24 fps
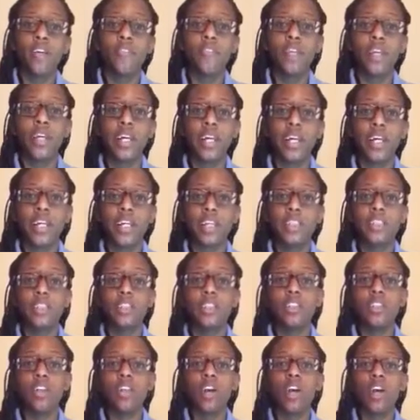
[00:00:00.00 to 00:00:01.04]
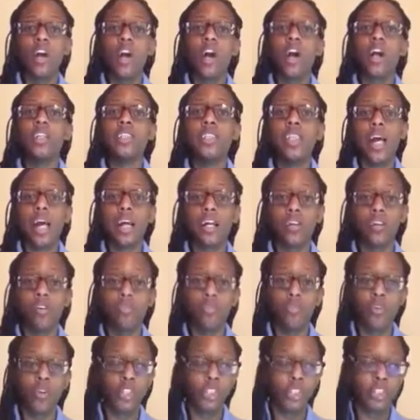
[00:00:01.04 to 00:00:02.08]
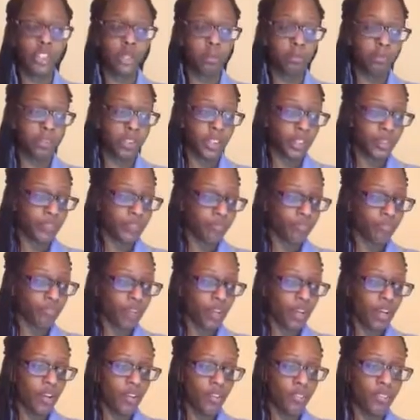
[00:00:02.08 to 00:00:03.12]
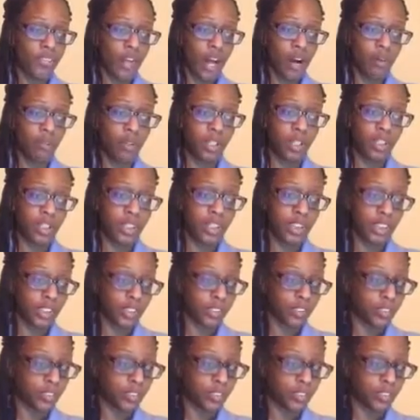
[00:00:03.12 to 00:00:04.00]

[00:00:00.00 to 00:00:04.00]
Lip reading: the attack on Fort Sumter. That was